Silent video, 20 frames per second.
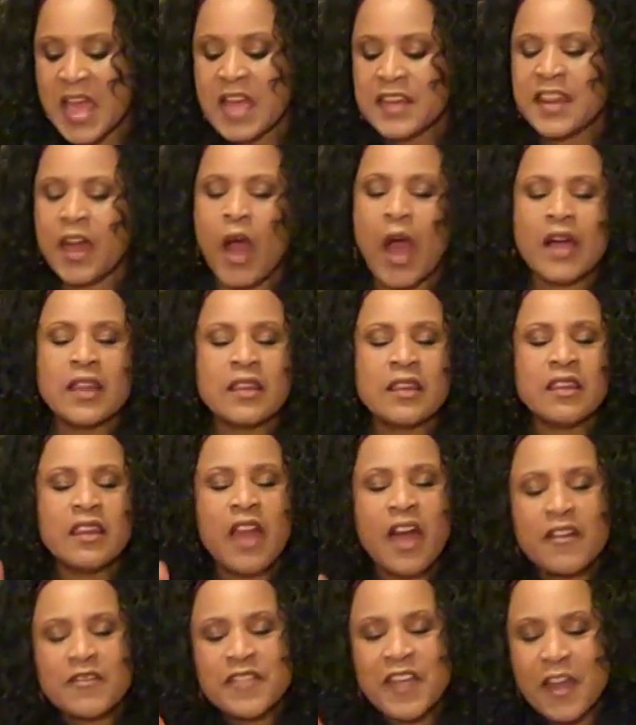Now, I
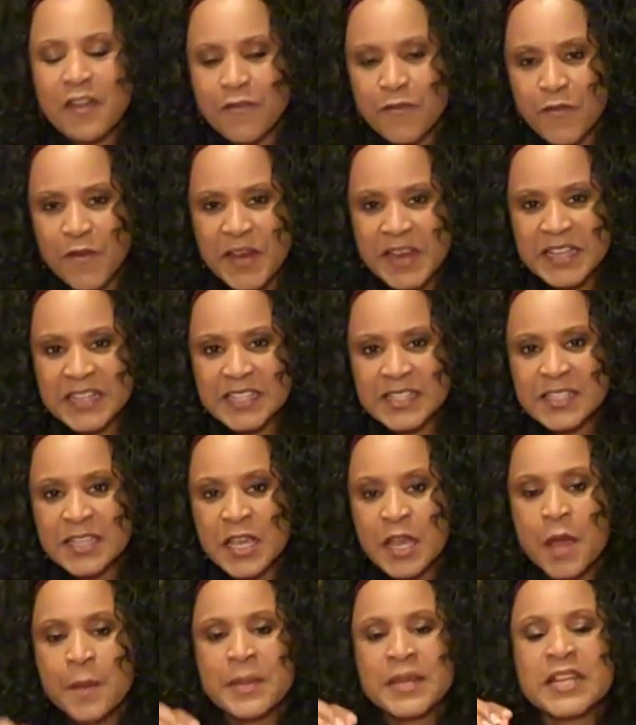love that
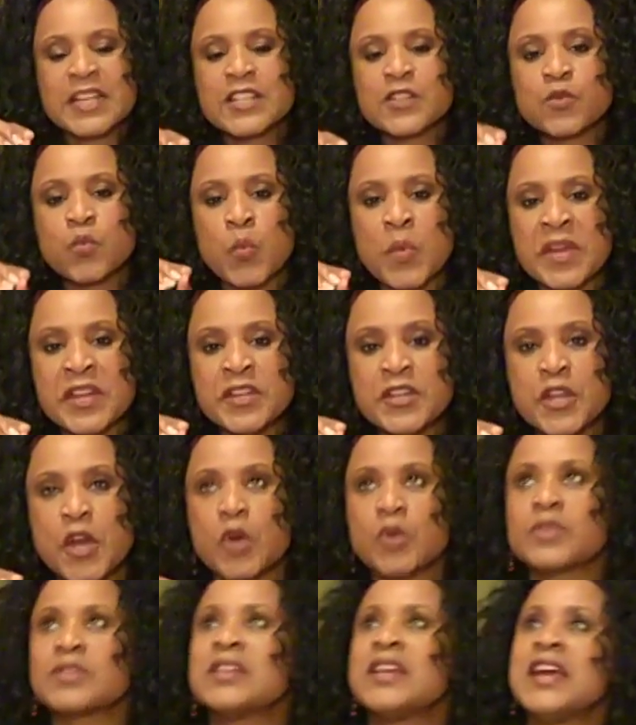phrase, because
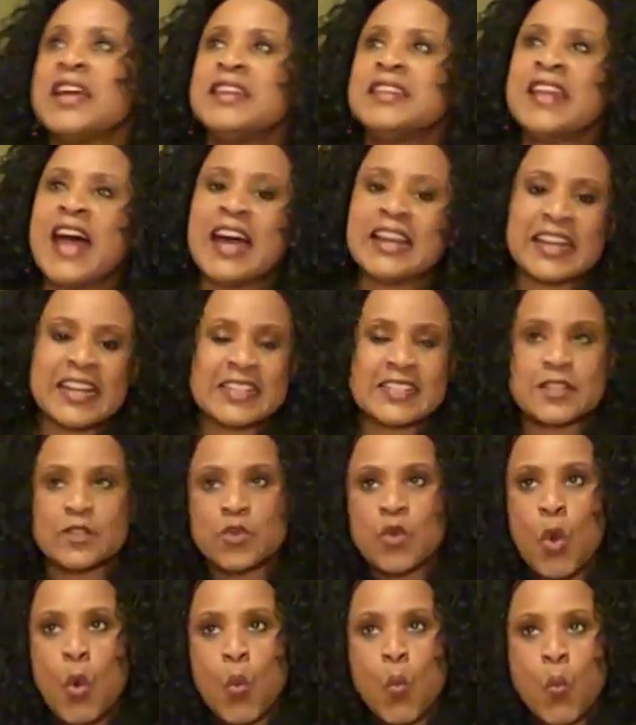windows, not as
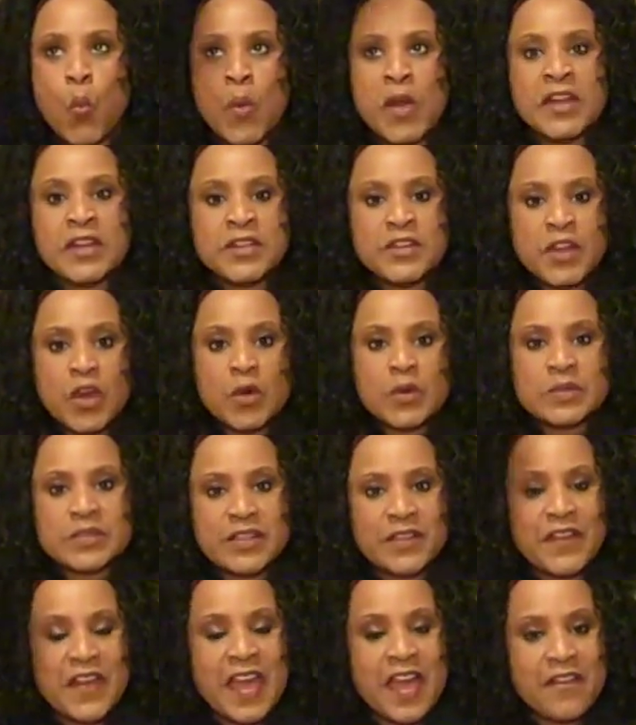in windows
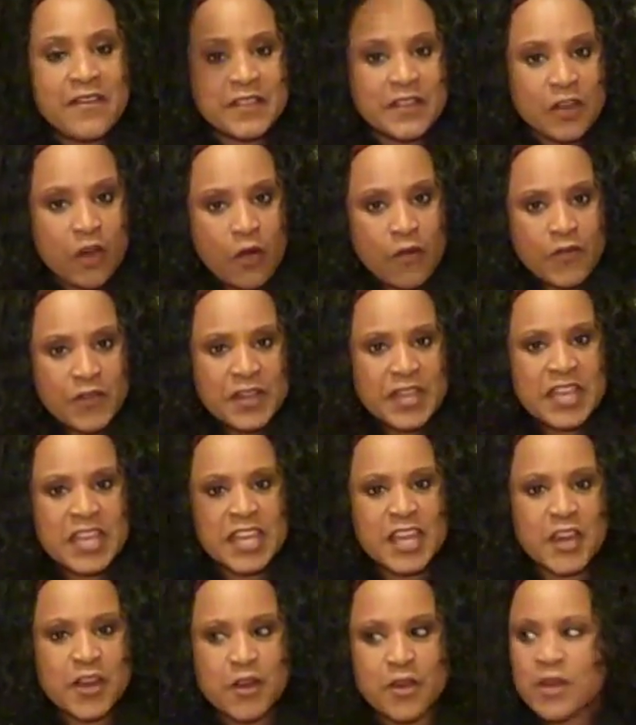of heaven over
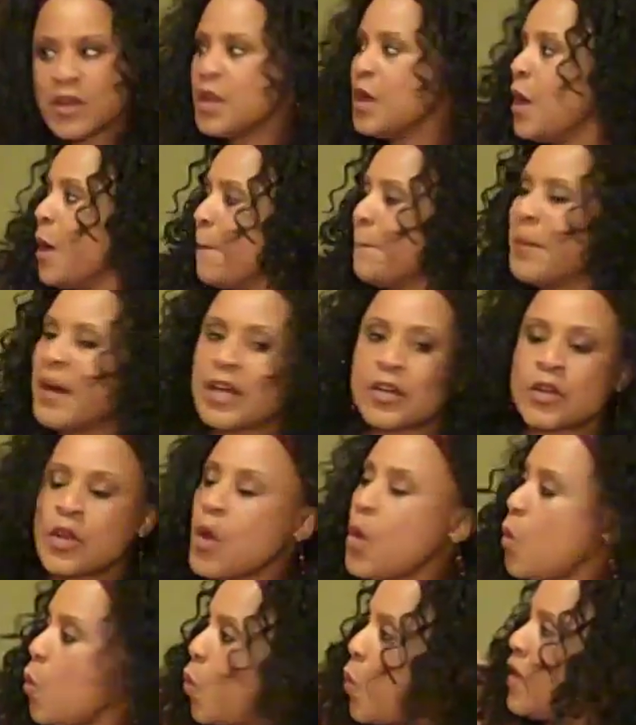here,
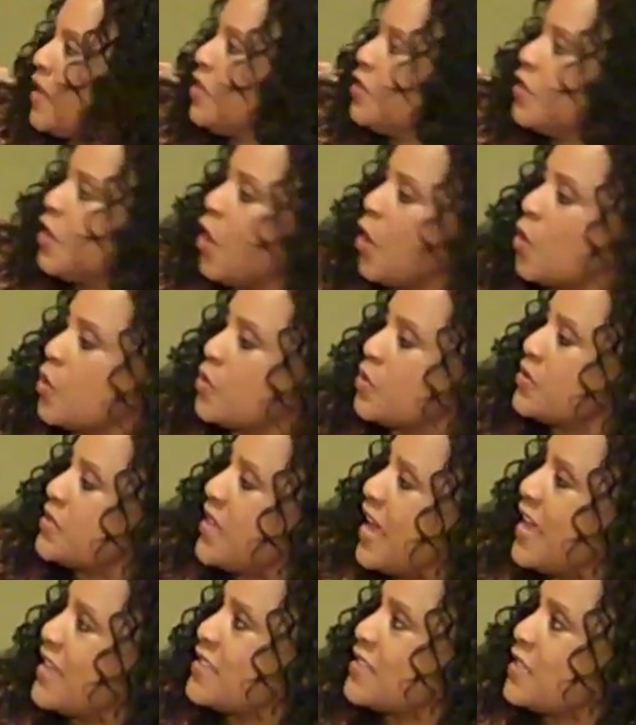but windows
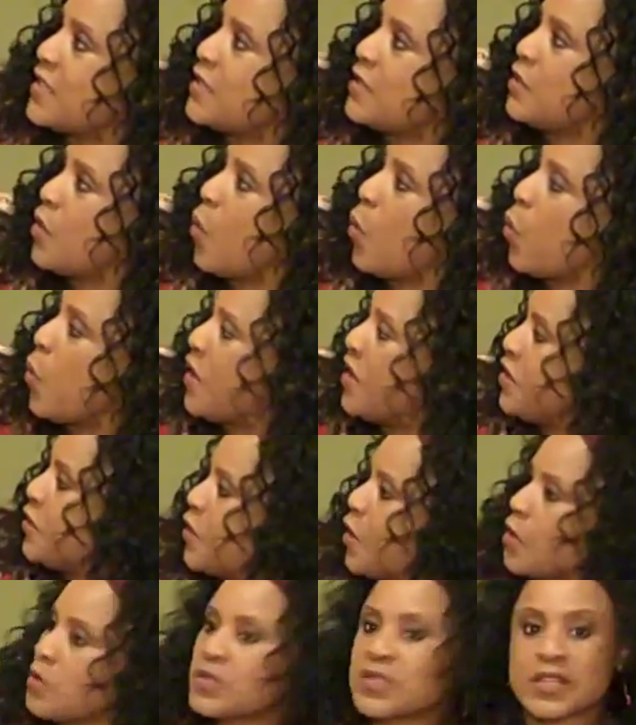as in
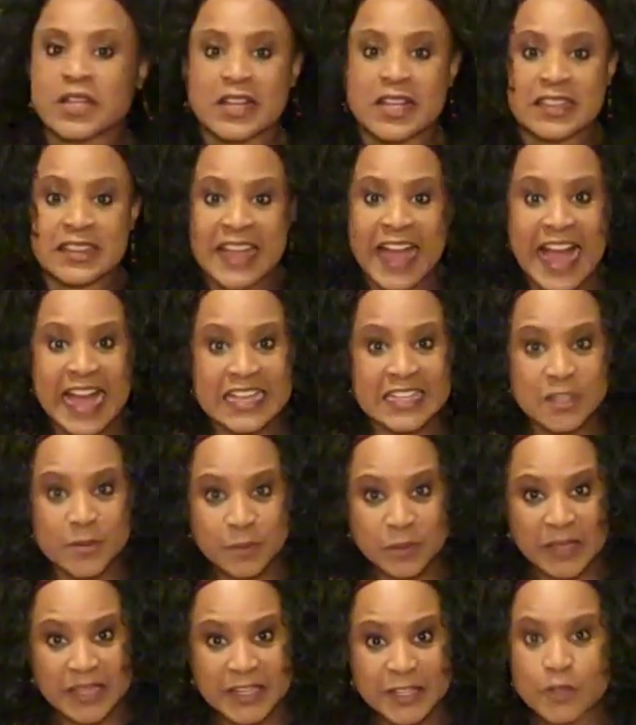windows,
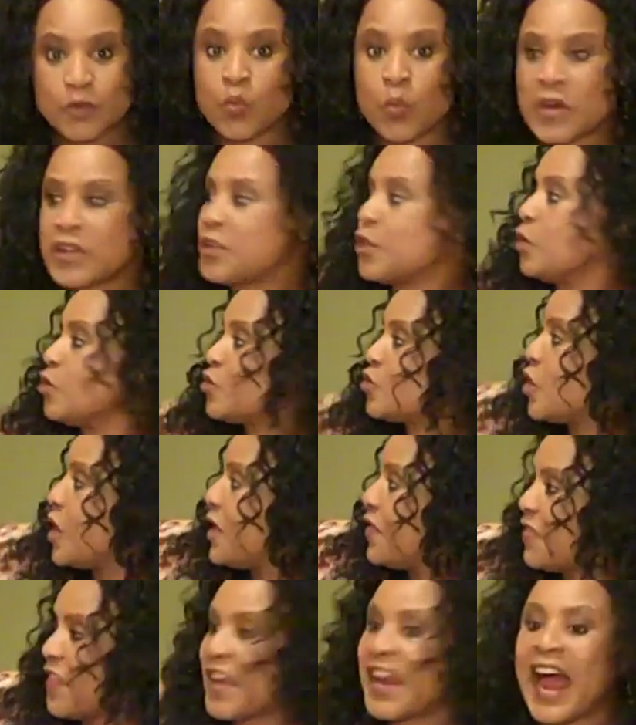glass-plated windows
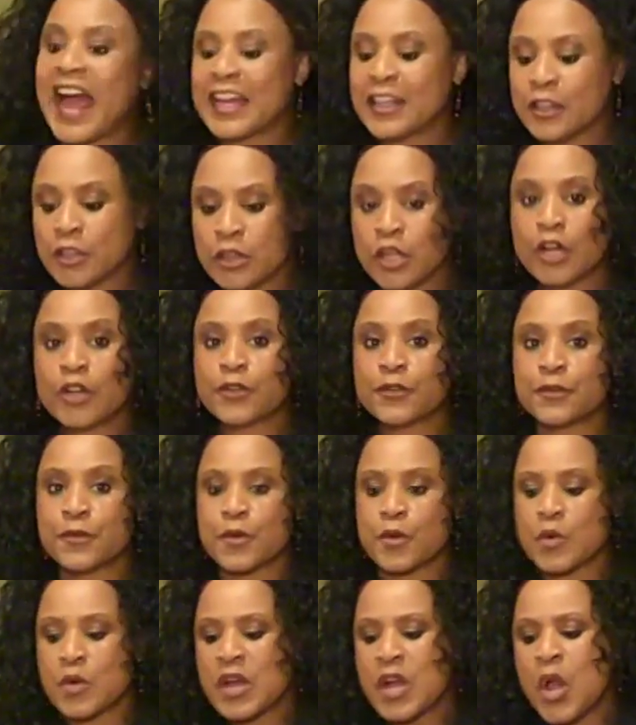that I look
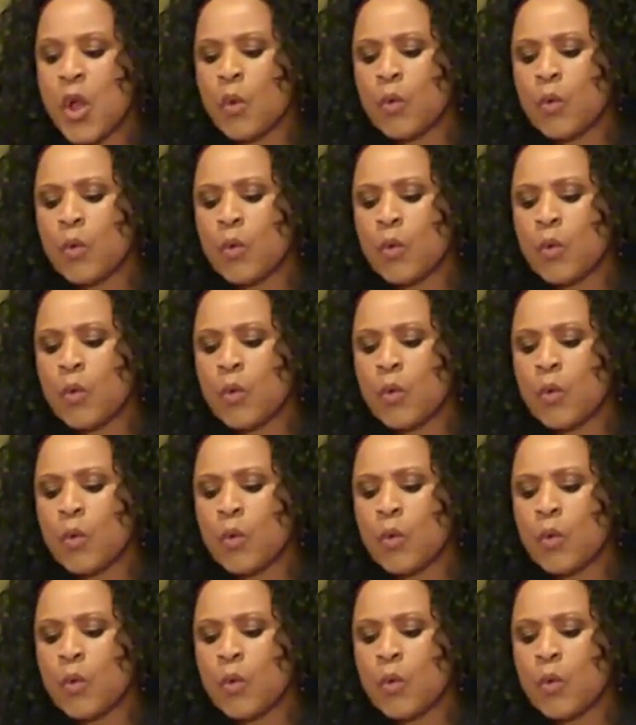through.